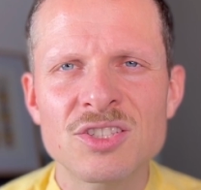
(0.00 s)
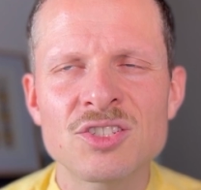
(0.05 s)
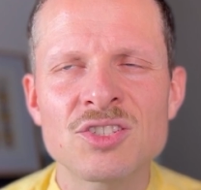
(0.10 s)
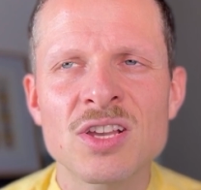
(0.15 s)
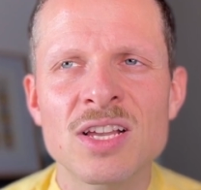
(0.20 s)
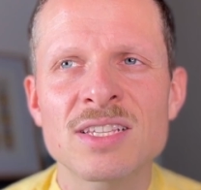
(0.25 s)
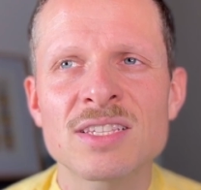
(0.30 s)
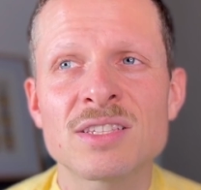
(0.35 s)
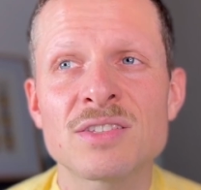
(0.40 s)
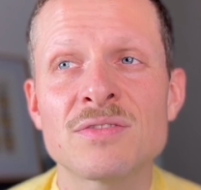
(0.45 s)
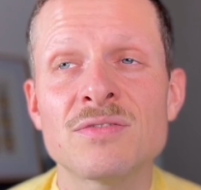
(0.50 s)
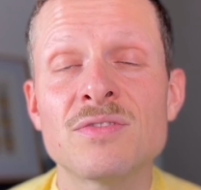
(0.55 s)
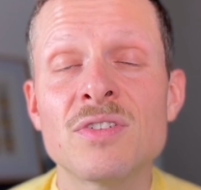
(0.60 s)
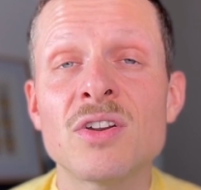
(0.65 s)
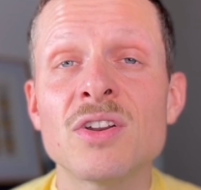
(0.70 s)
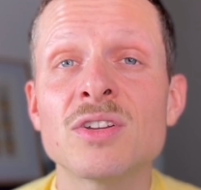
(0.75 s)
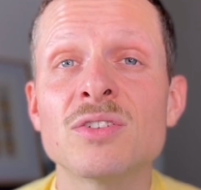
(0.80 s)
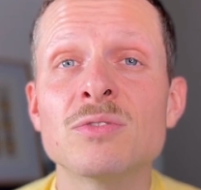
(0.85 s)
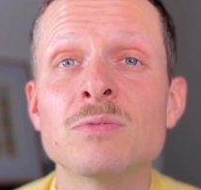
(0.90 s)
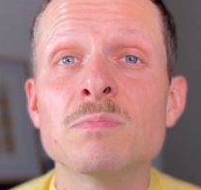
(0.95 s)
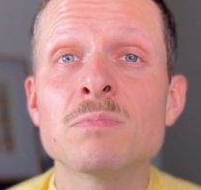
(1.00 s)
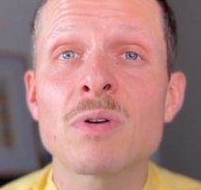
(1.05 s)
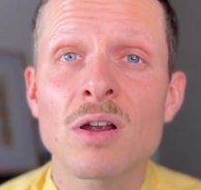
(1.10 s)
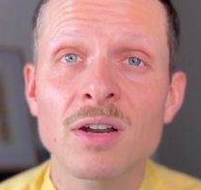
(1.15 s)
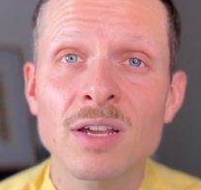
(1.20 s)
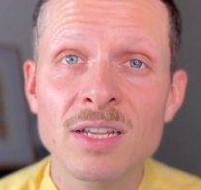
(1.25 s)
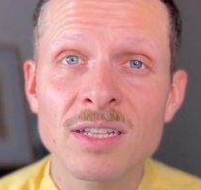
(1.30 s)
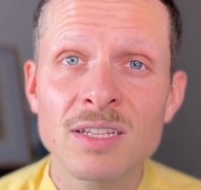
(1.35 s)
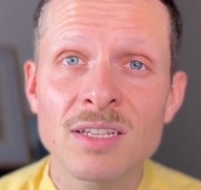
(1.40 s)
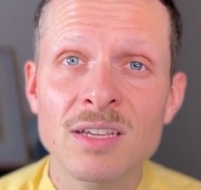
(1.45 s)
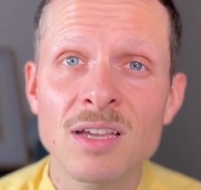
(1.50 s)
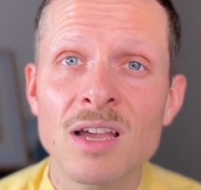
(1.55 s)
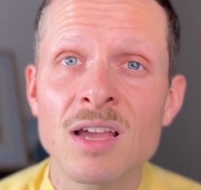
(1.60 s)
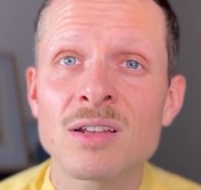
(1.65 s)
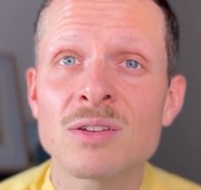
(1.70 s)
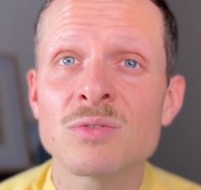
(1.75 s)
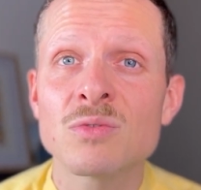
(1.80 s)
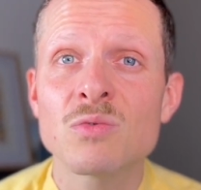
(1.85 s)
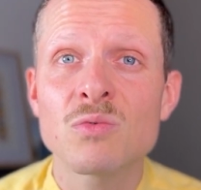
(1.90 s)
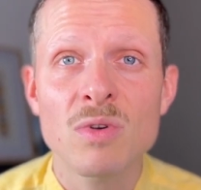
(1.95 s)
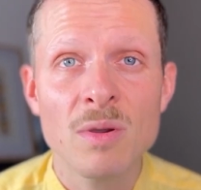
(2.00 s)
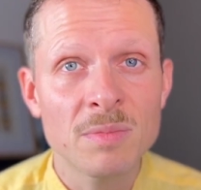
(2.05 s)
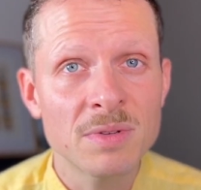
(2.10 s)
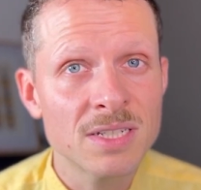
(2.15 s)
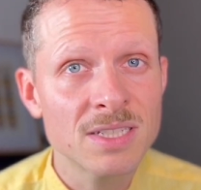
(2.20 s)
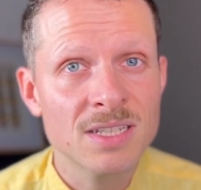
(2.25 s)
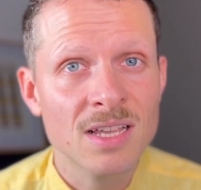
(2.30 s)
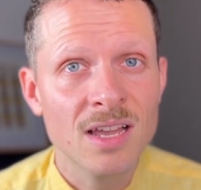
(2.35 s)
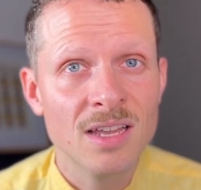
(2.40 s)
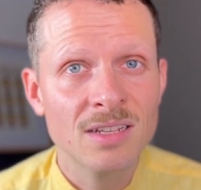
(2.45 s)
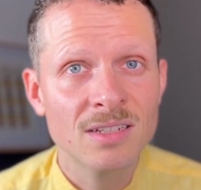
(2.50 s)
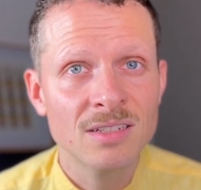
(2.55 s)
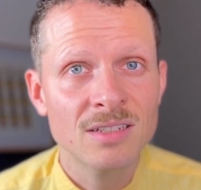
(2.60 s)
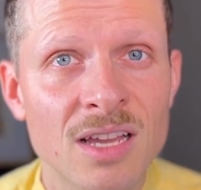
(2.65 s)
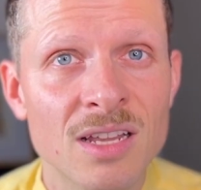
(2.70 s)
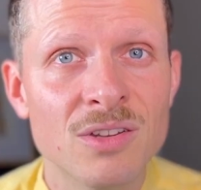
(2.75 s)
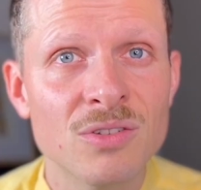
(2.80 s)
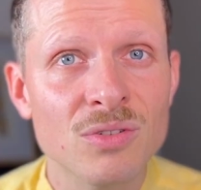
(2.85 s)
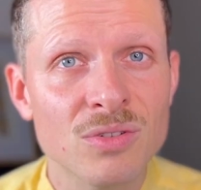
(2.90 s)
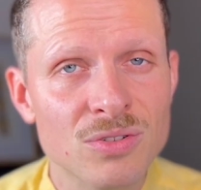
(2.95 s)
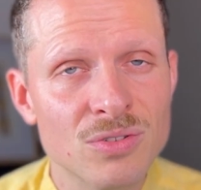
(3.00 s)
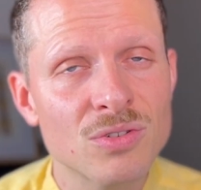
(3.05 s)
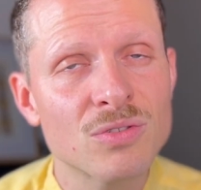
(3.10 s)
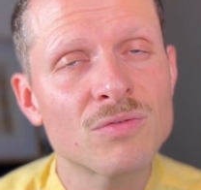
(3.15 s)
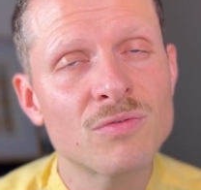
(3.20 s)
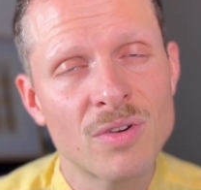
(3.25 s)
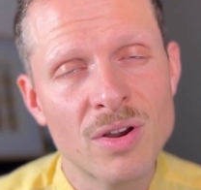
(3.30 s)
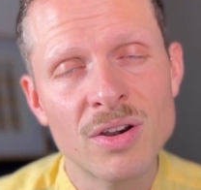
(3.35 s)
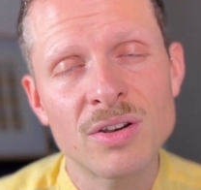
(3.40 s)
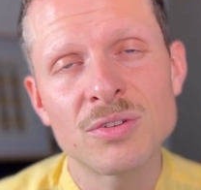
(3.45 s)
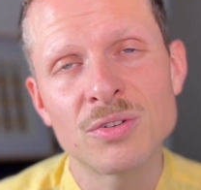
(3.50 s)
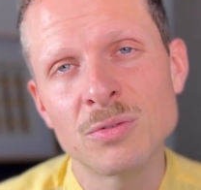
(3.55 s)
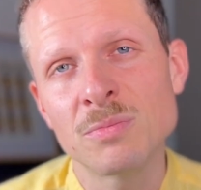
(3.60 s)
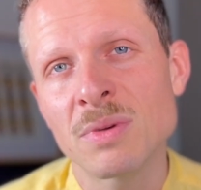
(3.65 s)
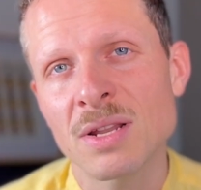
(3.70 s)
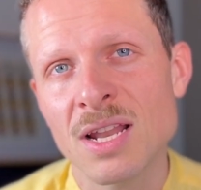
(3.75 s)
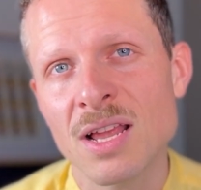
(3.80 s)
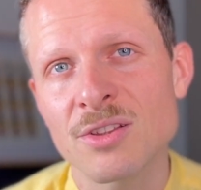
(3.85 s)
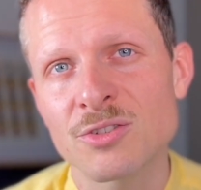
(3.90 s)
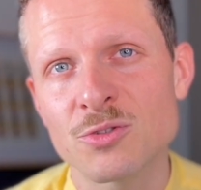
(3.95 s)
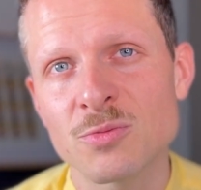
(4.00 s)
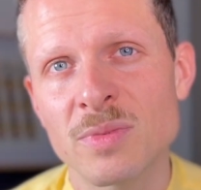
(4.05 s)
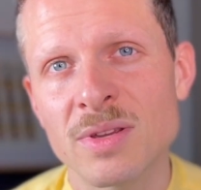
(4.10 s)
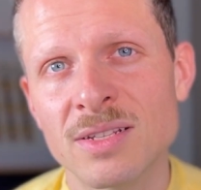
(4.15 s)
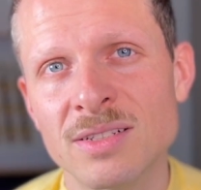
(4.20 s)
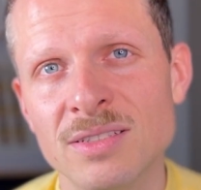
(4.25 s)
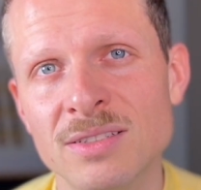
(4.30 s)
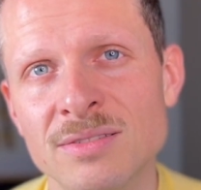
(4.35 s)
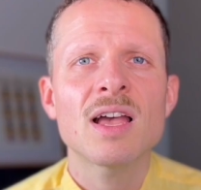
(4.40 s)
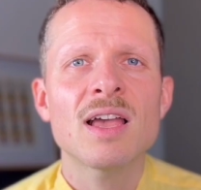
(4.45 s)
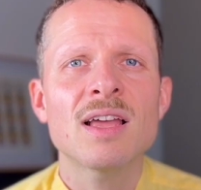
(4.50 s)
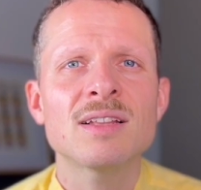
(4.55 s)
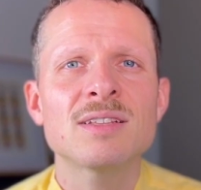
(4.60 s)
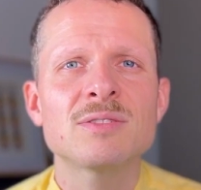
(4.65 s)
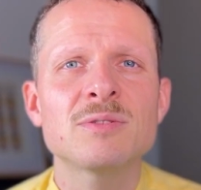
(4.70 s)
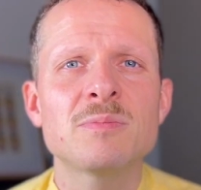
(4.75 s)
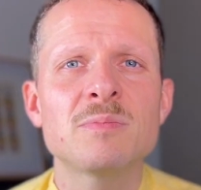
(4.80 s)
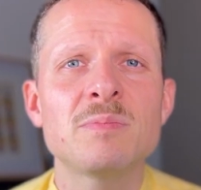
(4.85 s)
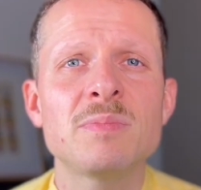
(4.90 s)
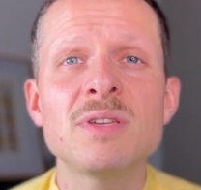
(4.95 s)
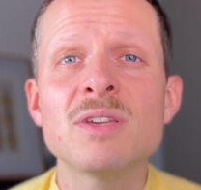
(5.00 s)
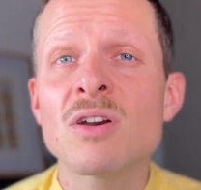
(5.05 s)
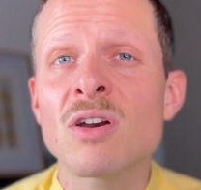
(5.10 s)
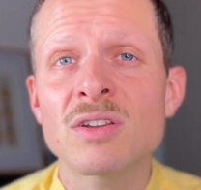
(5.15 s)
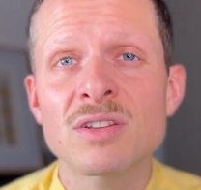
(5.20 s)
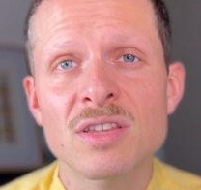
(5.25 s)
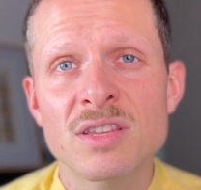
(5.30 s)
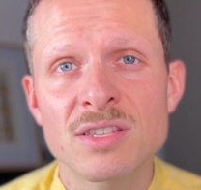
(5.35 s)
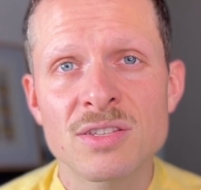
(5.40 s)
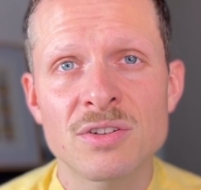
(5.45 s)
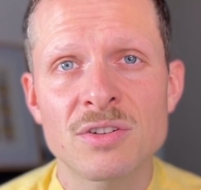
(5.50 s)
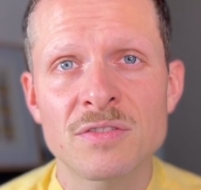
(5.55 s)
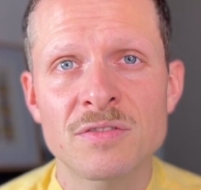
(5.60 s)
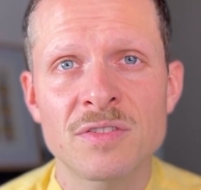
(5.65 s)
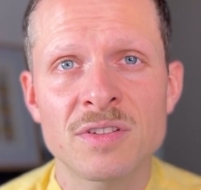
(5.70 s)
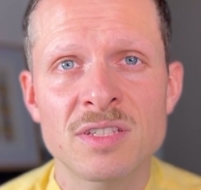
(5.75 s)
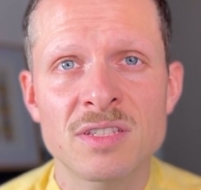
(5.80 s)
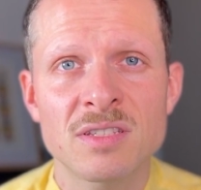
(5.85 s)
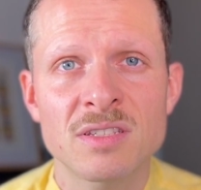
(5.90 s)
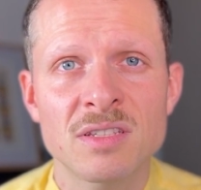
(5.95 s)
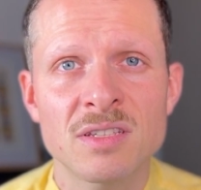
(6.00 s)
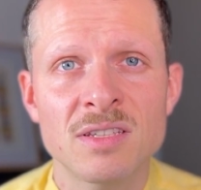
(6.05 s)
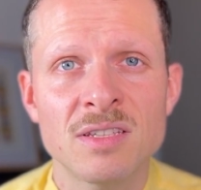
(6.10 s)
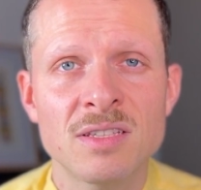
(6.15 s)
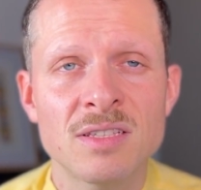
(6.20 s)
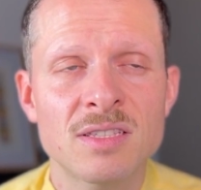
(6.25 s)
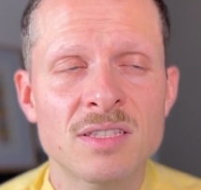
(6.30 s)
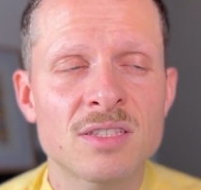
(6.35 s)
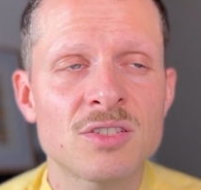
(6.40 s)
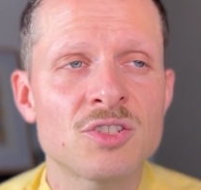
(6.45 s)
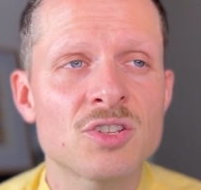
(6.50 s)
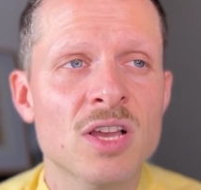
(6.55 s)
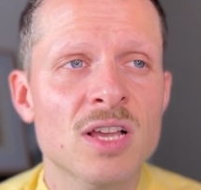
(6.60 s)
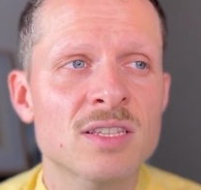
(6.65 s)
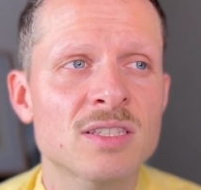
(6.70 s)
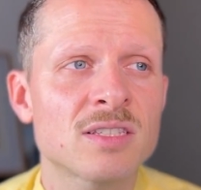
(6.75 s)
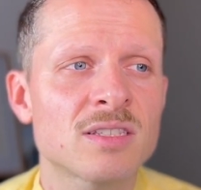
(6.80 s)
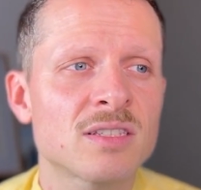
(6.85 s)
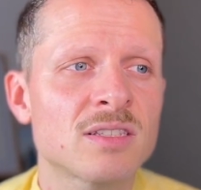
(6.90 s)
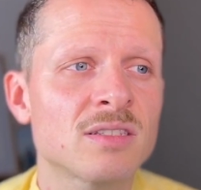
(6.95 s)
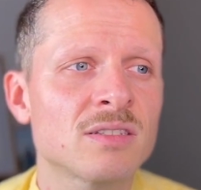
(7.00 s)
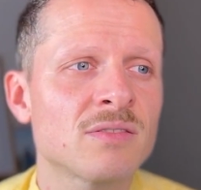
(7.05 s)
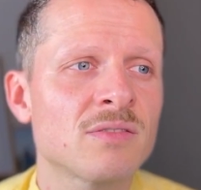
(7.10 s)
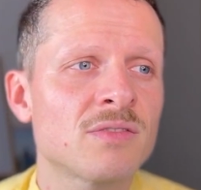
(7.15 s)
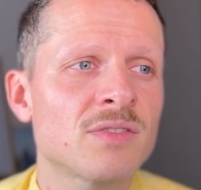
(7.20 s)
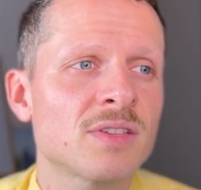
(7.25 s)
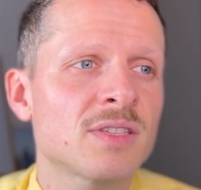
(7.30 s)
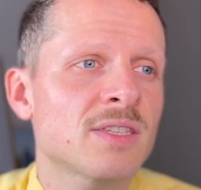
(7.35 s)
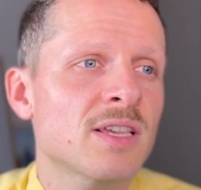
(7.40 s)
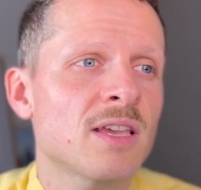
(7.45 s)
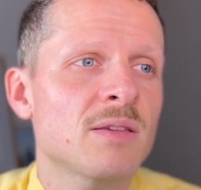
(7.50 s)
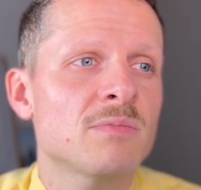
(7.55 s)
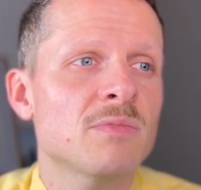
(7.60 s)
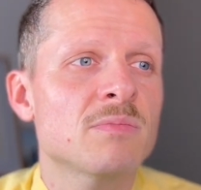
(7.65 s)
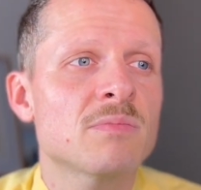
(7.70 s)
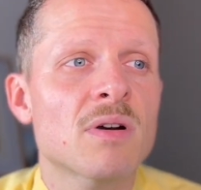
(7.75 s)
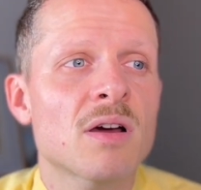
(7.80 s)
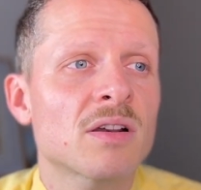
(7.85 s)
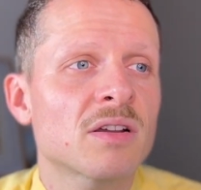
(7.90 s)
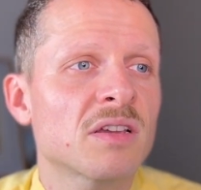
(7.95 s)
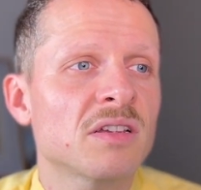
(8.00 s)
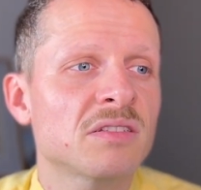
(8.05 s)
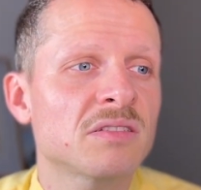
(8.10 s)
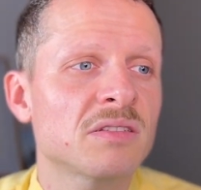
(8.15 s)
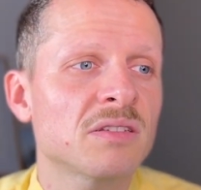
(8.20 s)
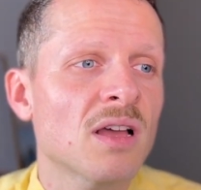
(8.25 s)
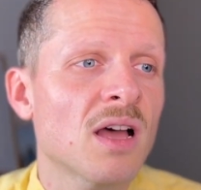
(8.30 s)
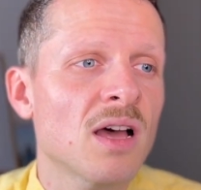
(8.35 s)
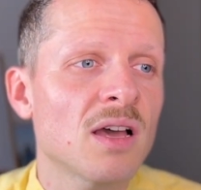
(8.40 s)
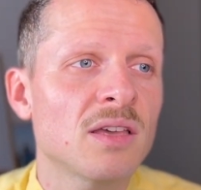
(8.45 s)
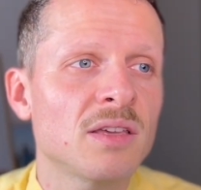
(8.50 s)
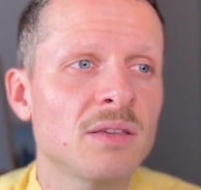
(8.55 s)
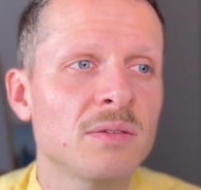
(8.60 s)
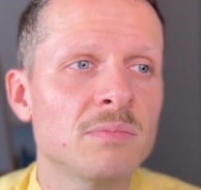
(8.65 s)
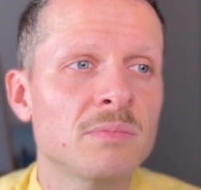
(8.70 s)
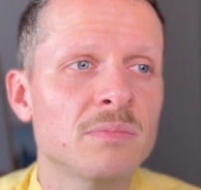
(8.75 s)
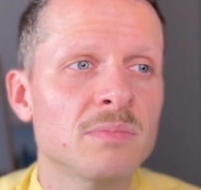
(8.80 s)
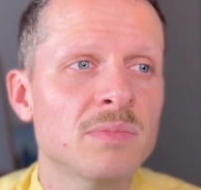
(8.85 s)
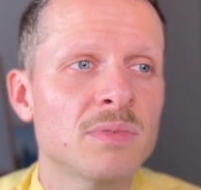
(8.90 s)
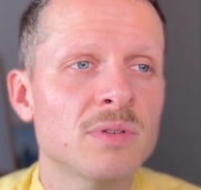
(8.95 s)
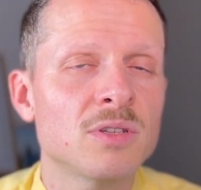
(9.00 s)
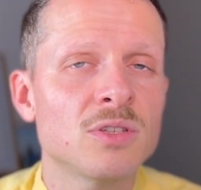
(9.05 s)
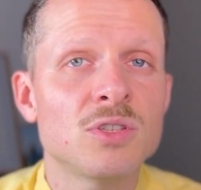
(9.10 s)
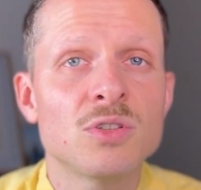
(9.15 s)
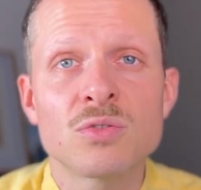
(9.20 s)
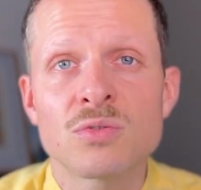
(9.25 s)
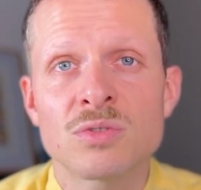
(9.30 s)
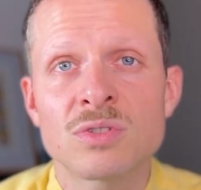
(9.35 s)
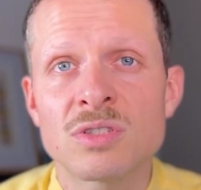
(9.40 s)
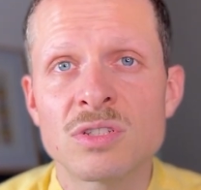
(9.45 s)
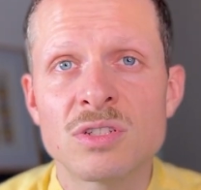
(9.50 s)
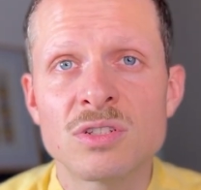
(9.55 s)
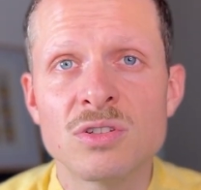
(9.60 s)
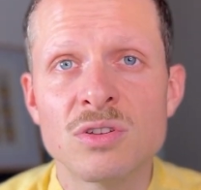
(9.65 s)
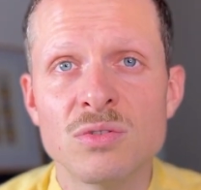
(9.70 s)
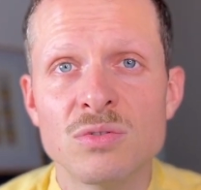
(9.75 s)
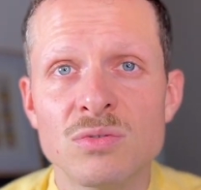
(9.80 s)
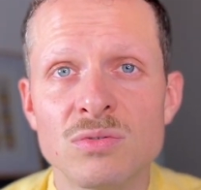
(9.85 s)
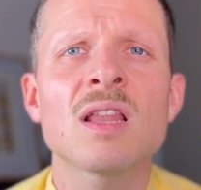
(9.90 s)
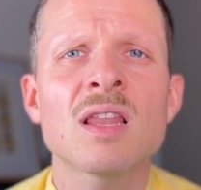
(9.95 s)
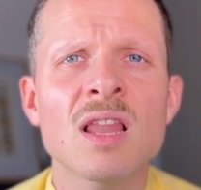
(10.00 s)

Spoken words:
just very good marketing and web design, and also very good management, and beyond the surface, it's just the same market I'm used to.